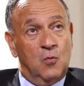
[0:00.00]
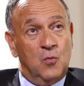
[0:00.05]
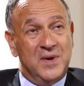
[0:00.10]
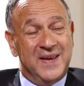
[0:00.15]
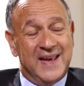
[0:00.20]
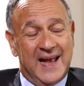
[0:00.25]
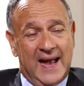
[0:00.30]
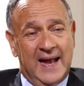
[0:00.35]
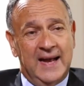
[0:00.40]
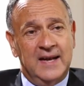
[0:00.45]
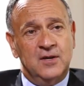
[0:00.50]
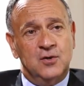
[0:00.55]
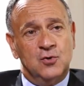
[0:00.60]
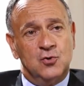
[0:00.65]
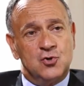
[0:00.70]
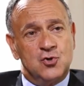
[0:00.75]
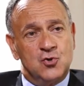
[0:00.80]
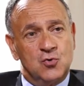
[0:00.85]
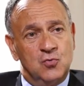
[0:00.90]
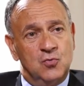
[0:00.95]
We
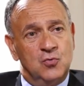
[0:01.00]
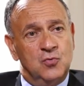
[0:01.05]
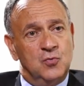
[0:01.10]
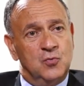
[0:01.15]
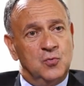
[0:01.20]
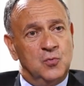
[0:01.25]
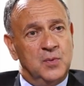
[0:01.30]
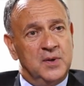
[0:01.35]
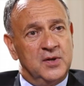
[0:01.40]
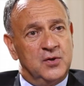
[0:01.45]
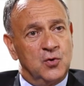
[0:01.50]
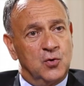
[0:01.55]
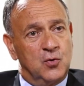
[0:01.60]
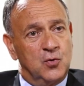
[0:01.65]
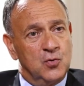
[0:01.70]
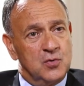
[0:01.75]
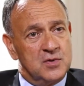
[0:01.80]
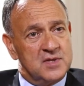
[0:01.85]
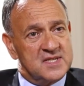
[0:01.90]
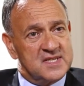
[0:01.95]
ended June with a
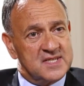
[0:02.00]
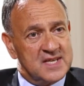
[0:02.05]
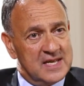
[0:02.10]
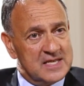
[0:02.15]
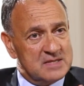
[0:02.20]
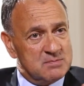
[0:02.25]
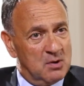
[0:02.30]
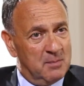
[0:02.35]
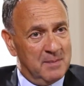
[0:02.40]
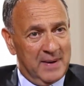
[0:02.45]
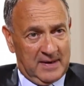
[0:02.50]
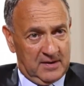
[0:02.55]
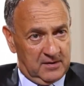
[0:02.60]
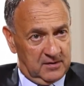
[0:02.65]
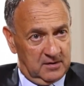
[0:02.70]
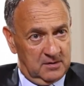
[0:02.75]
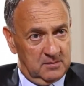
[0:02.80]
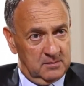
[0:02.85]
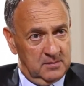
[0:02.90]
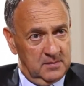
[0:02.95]
good sales
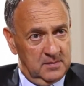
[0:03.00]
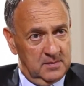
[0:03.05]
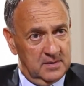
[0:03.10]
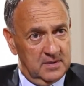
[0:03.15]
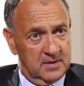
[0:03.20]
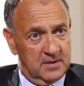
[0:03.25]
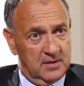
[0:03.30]
momentum.